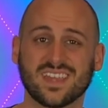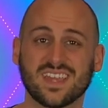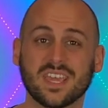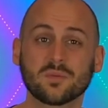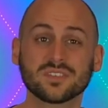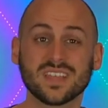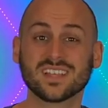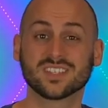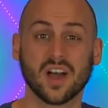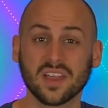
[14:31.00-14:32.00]
It was like
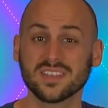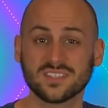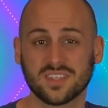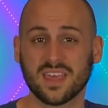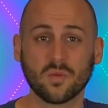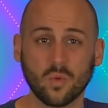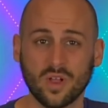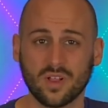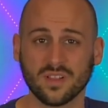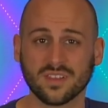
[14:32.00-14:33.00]
talking to that
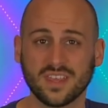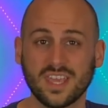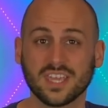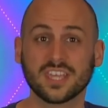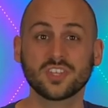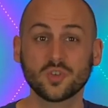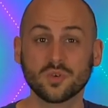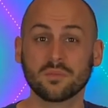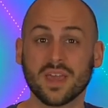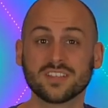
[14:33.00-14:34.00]
wall. Can you
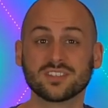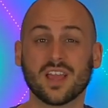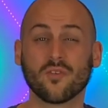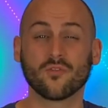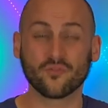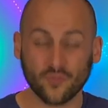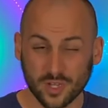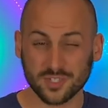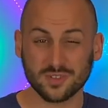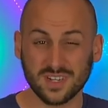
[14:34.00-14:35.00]
imagine how
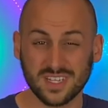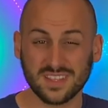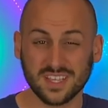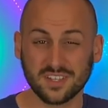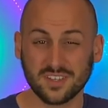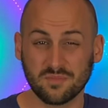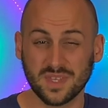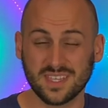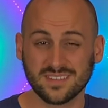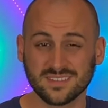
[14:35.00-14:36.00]
frustrating that could have
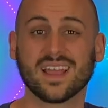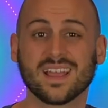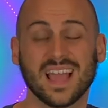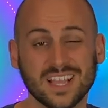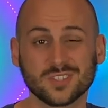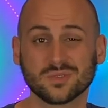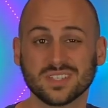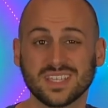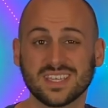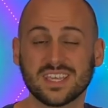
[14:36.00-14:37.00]
been?
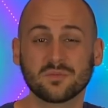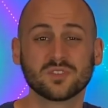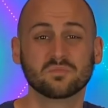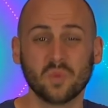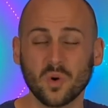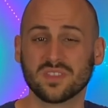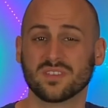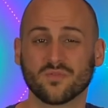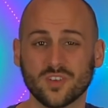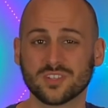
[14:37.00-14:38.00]
Actually, it was more than
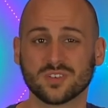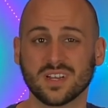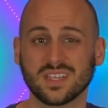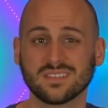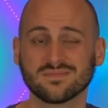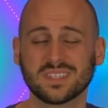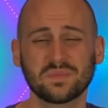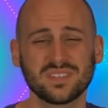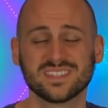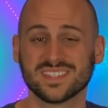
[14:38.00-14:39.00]
frustrating,
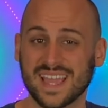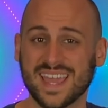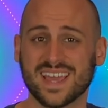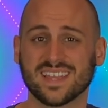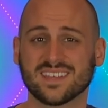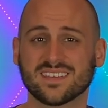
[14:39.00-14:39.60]
was sad.